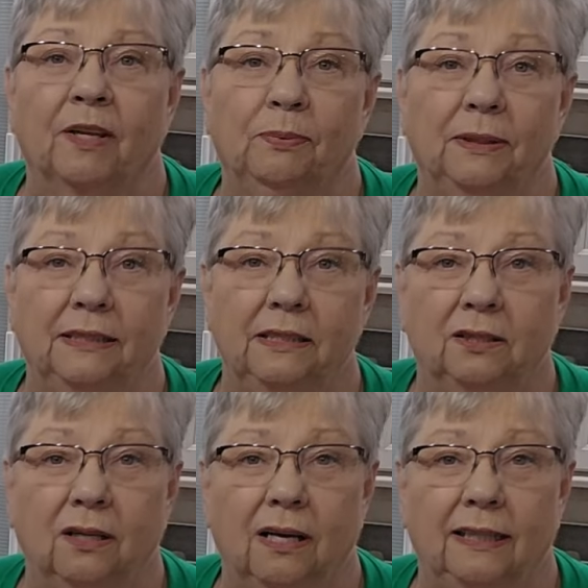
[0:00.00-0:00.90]
Please
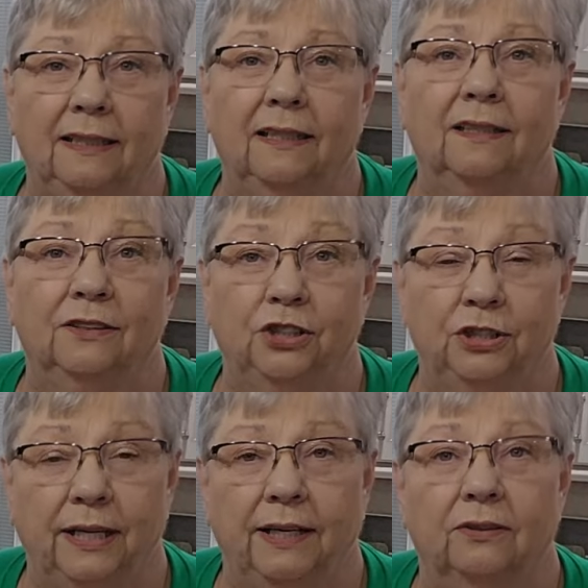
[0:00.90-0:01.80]
like,
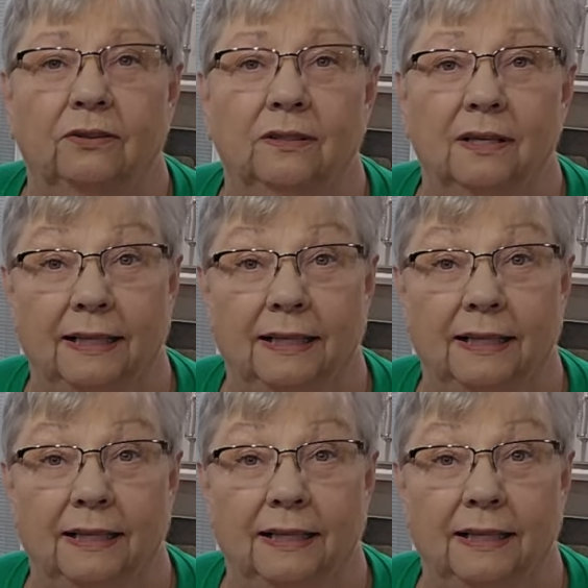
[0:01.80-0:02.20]
share,